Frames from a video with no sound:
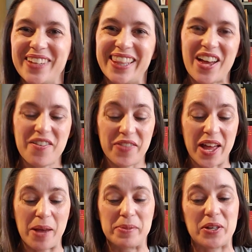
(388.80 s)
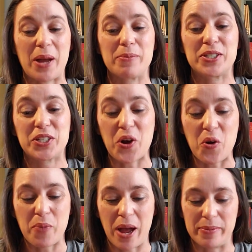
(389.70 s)
Love them. So I'm so
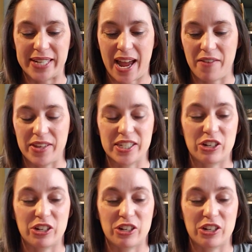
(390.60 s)
pumped to have these.